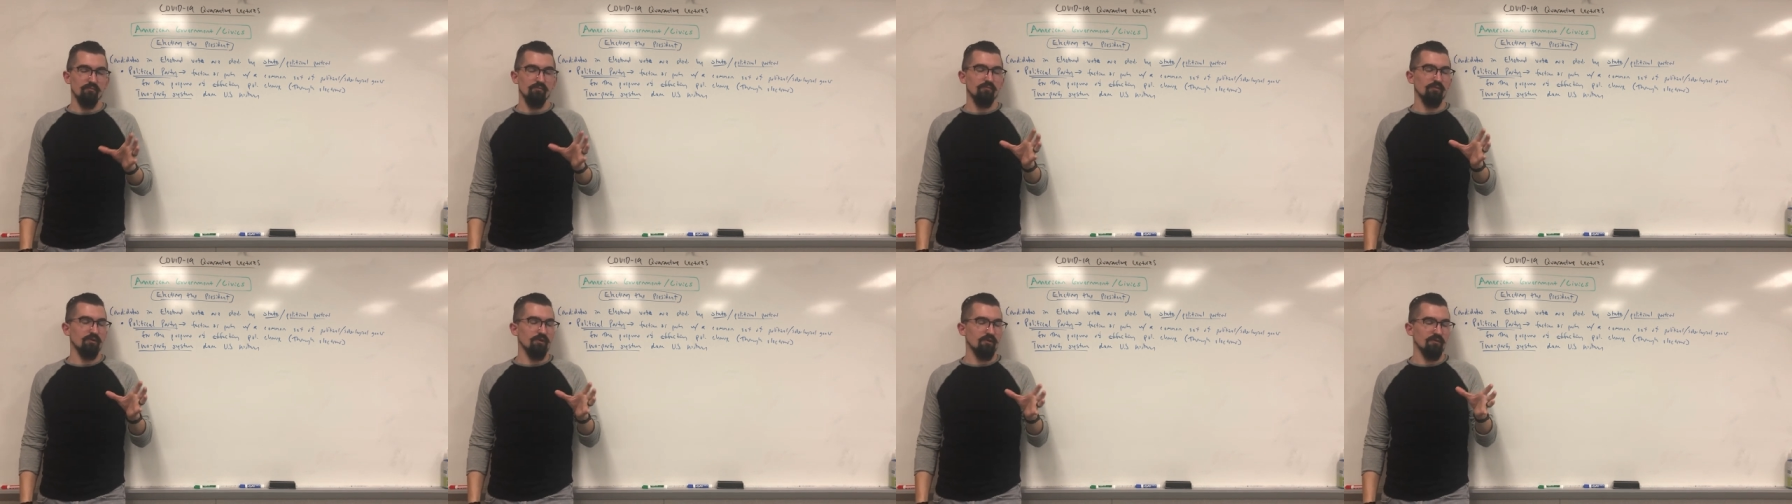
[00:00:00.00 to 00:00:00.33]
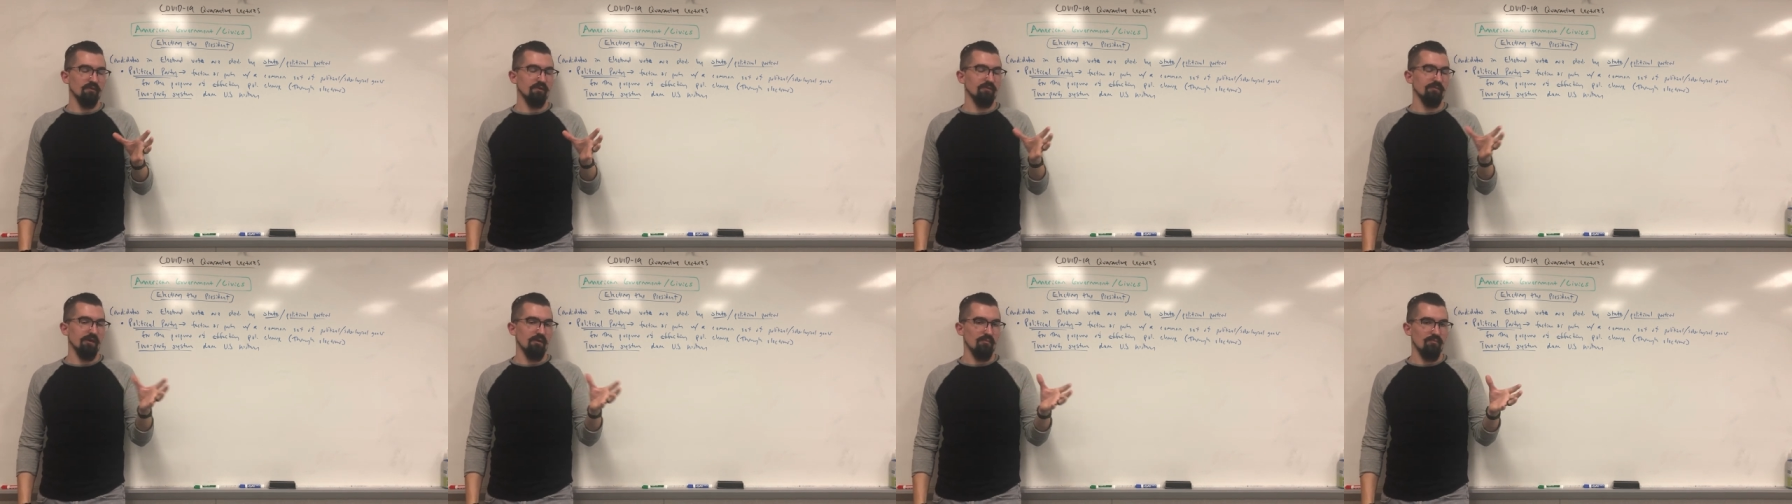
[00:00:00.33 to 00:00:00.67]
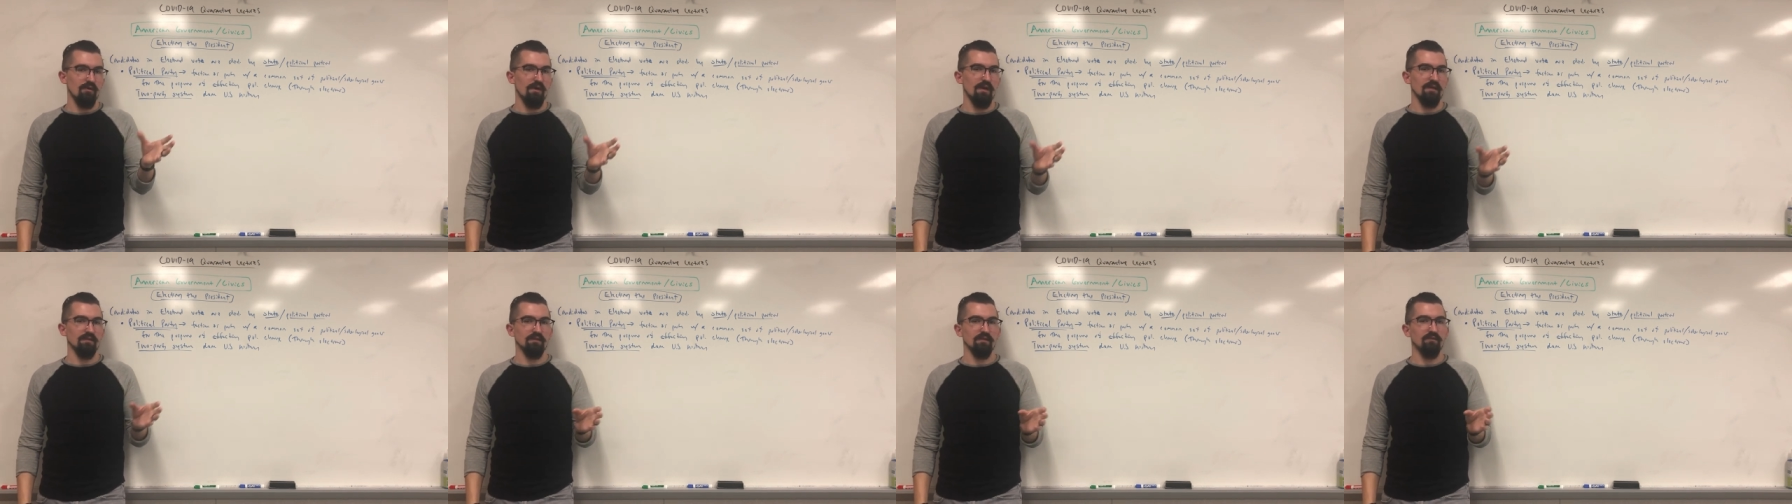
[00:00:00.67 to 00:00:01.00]
when you think about it
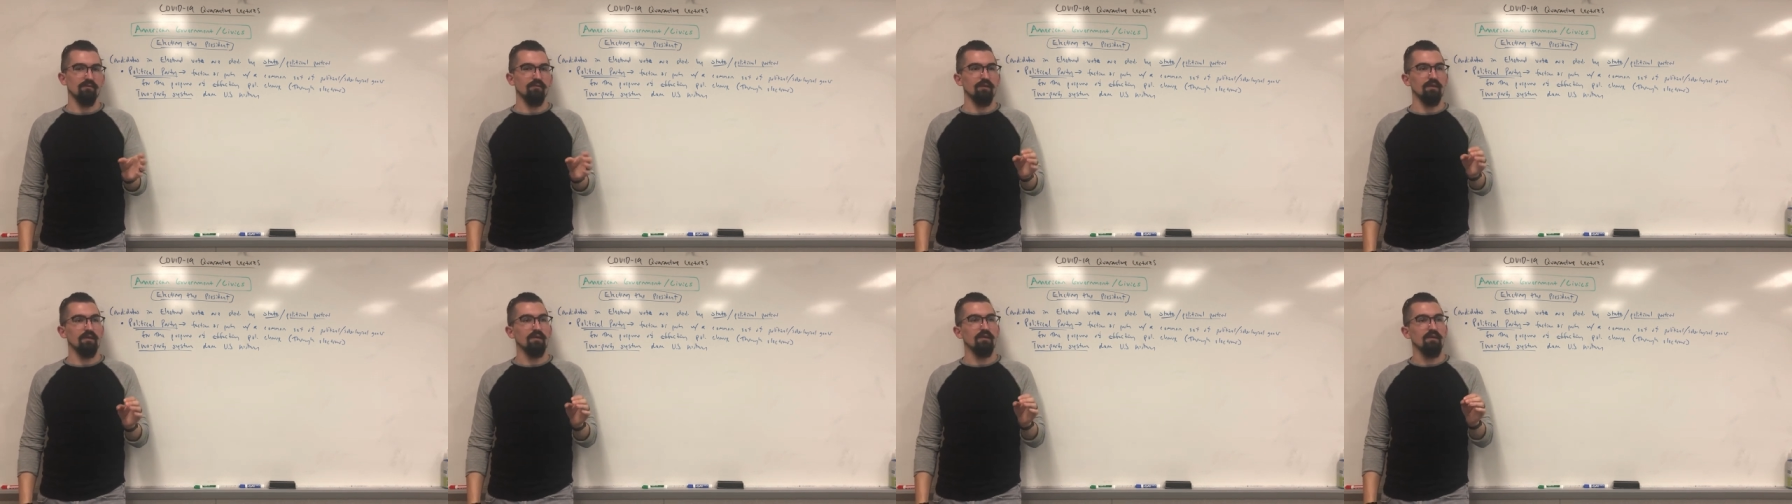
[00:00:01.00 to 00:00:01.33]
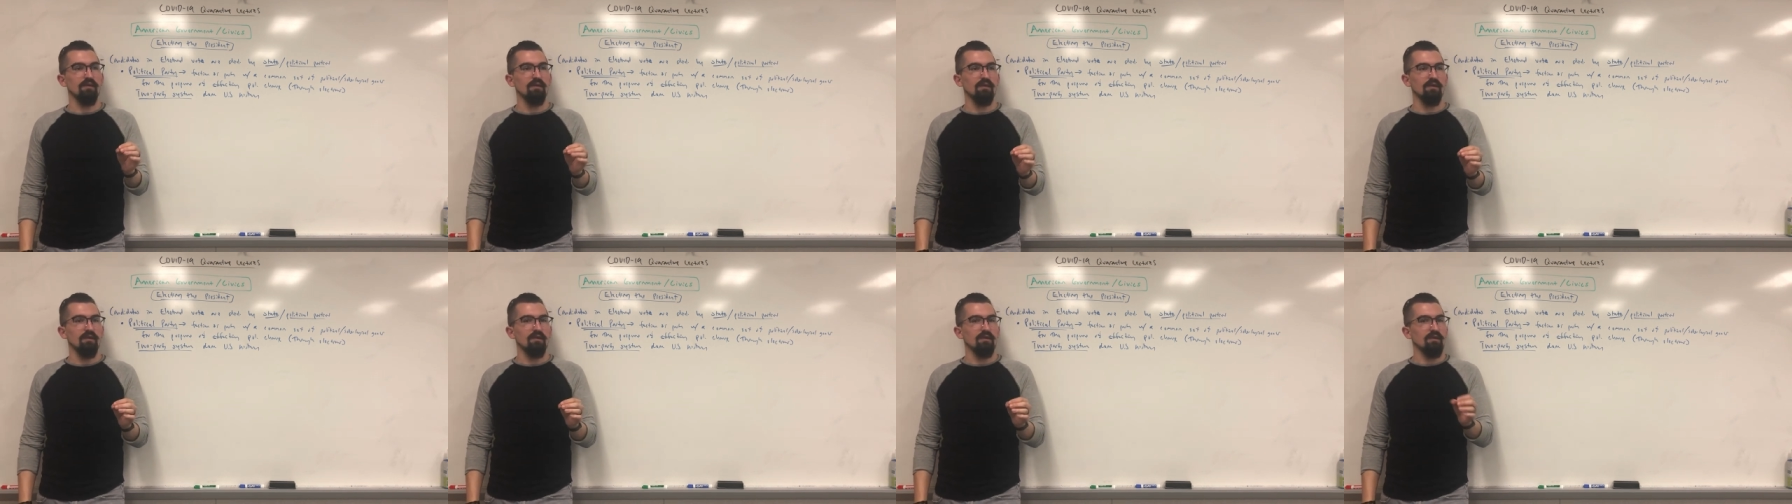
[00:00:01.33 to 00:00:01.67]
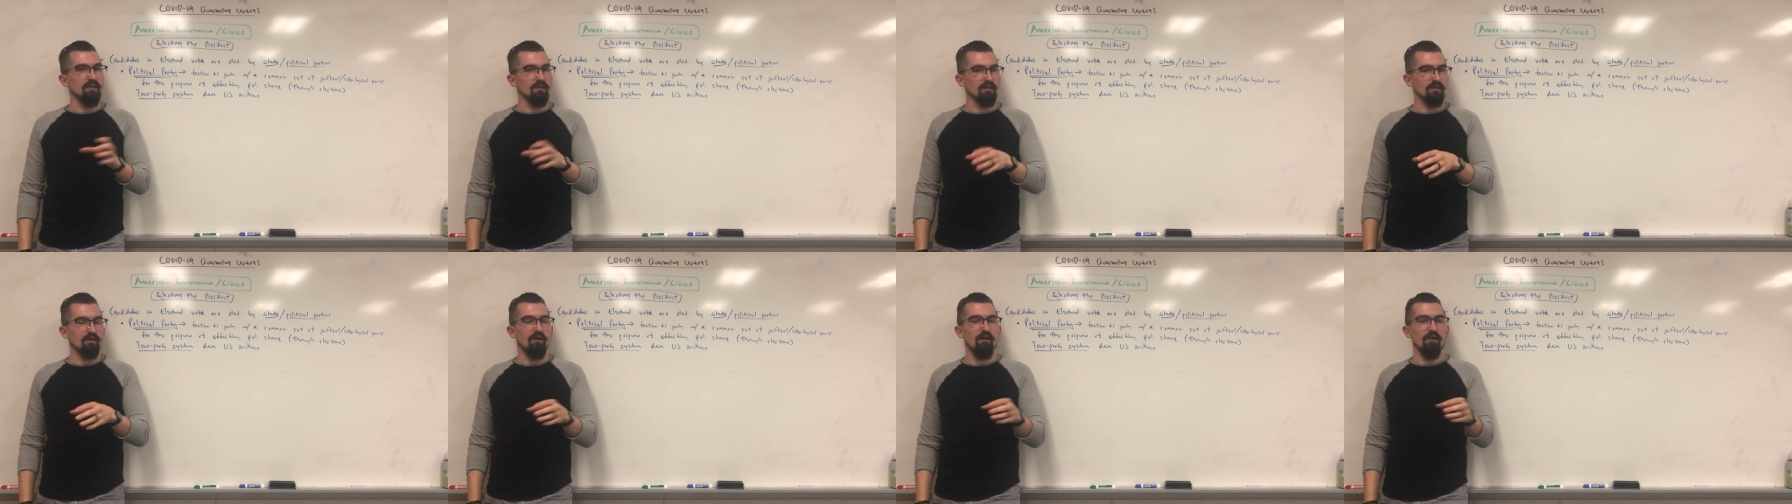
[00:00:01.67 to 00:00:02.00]
practically,
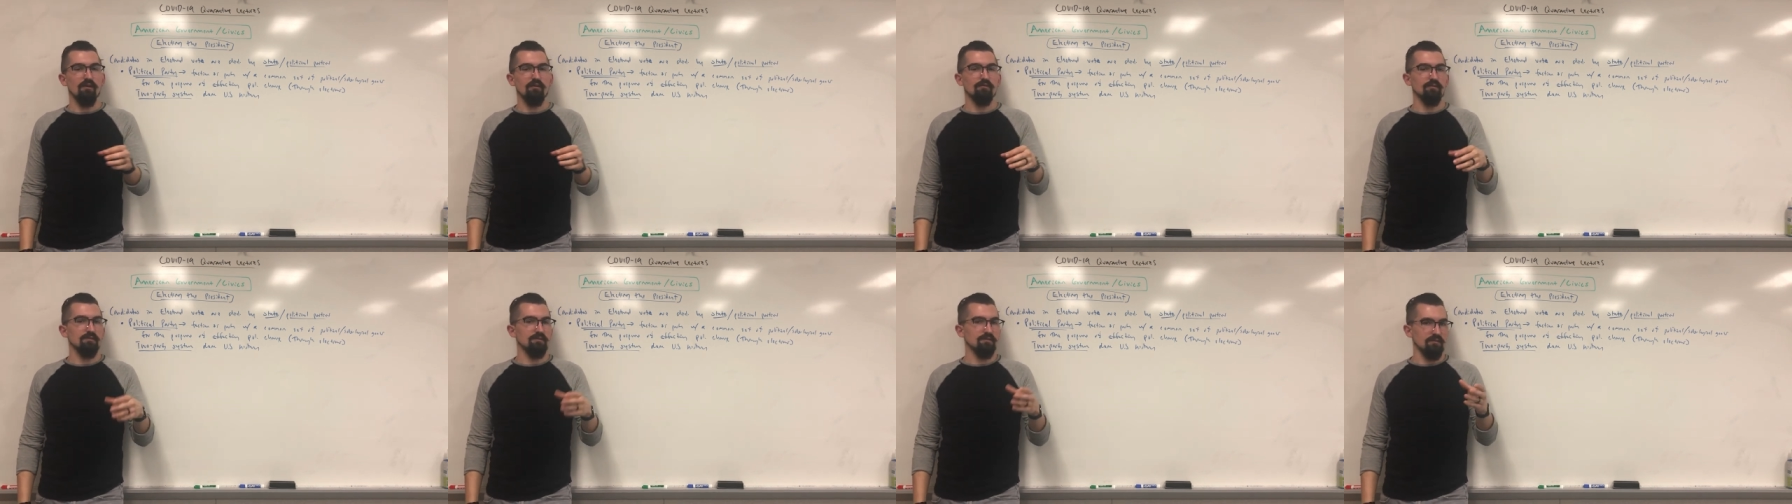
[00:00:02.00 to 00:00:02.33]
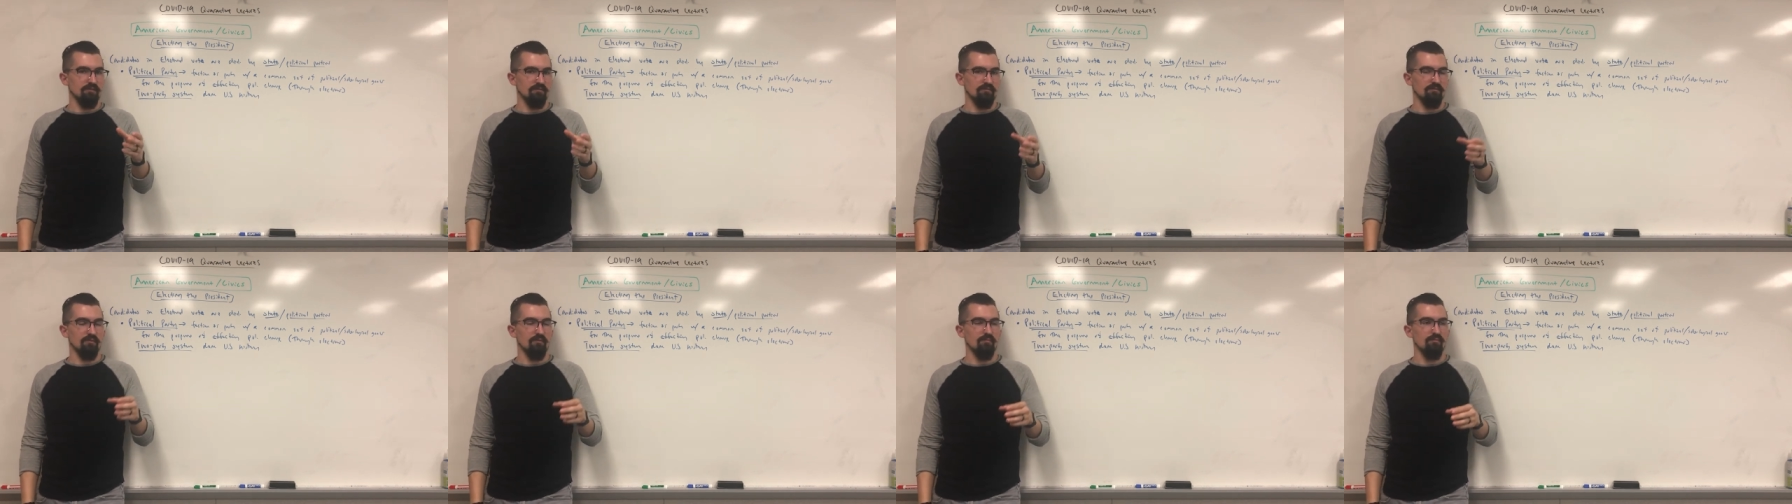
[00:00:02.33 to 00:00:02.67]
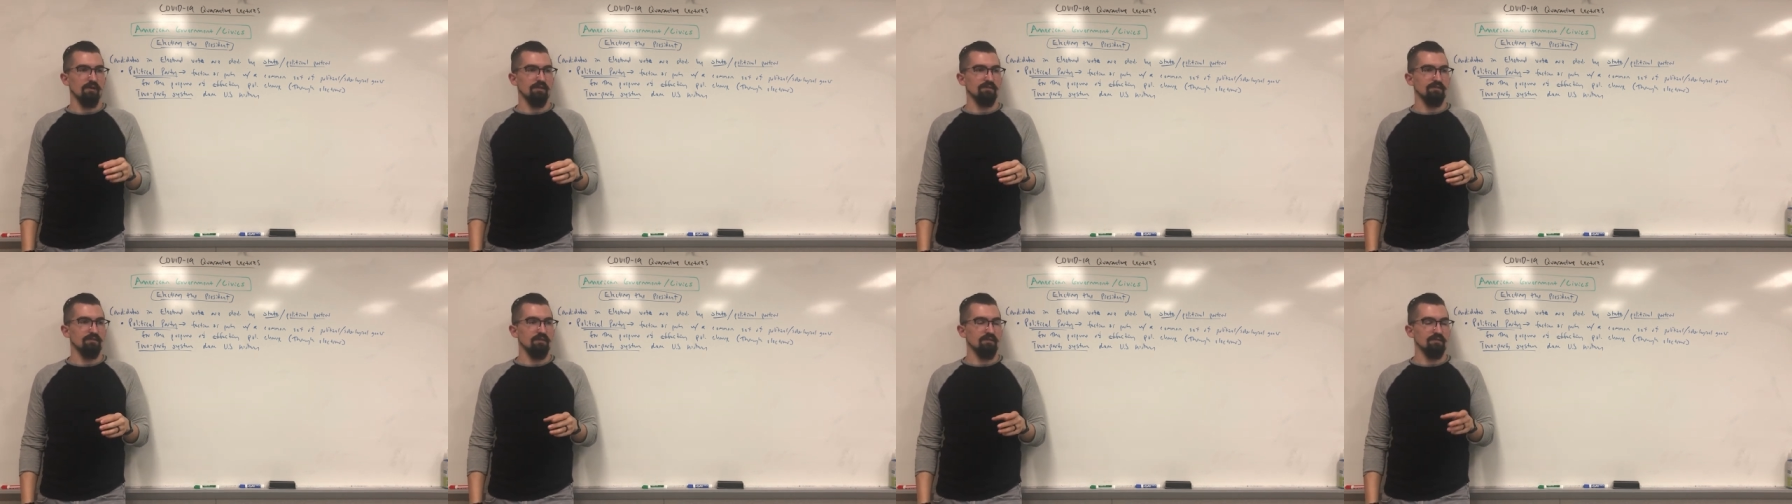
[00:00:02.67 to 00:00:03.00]
in Congress and for the
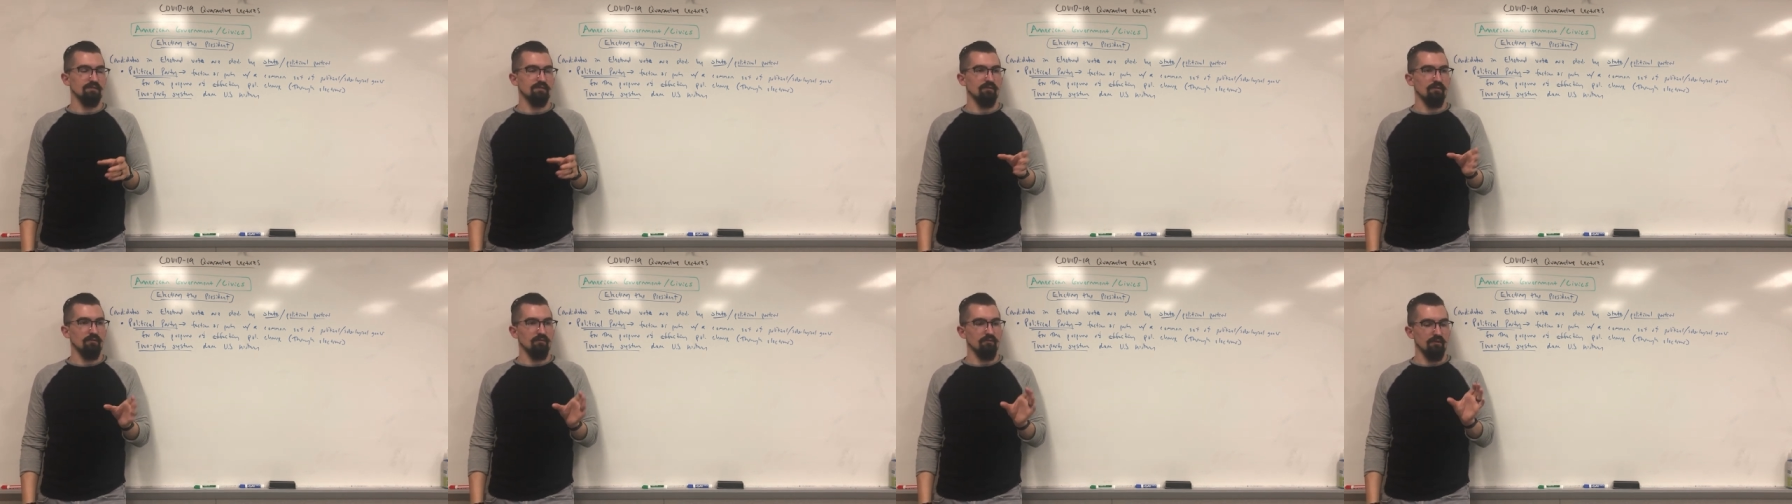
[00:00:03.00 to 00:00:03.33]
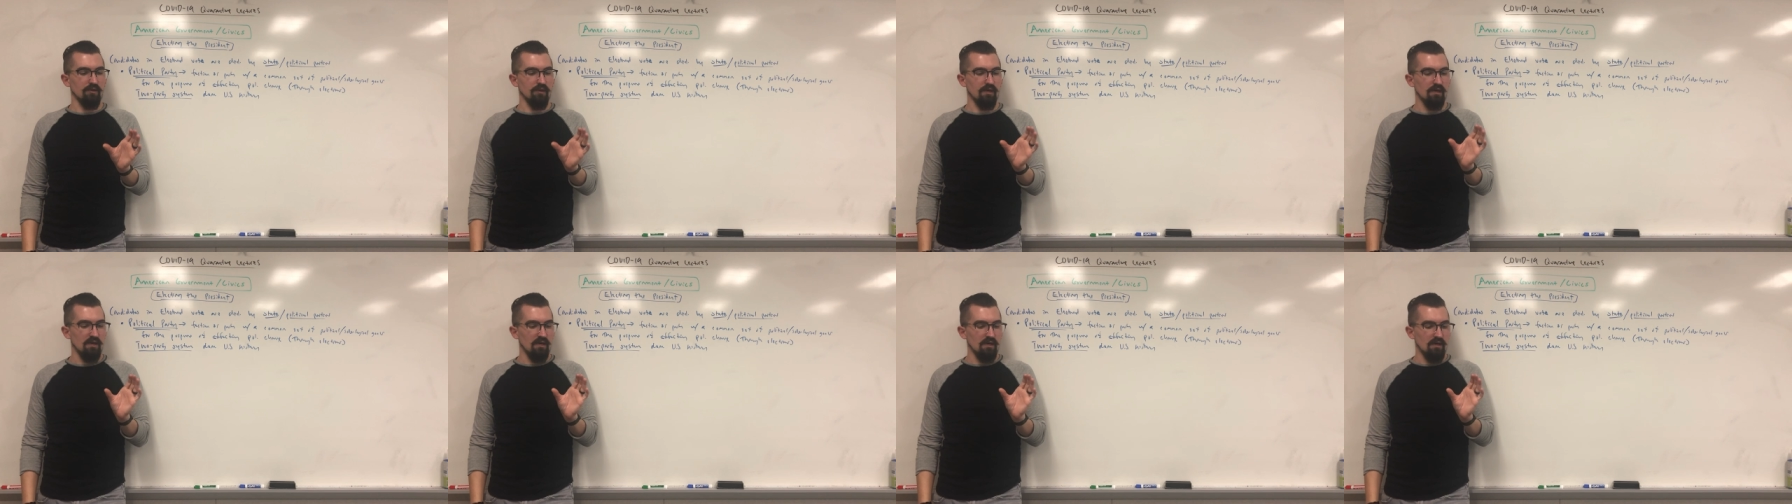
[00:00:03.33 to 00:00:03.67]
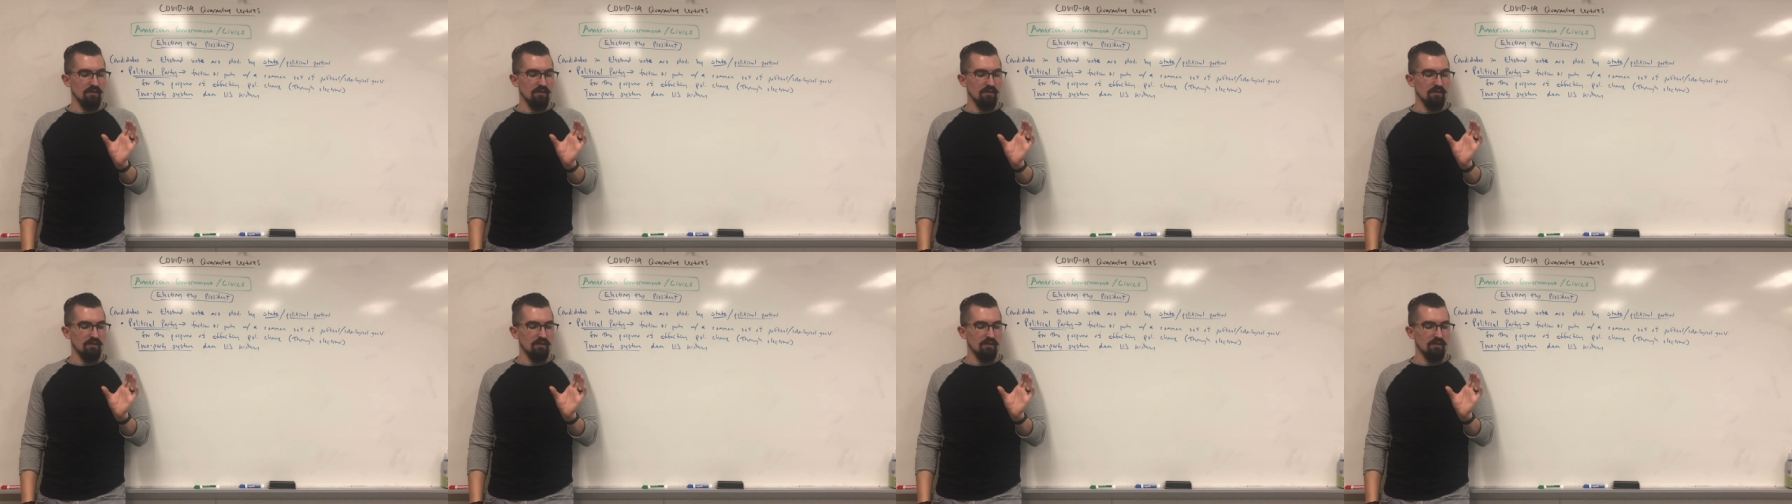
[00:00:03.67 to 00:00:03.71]
president certainly,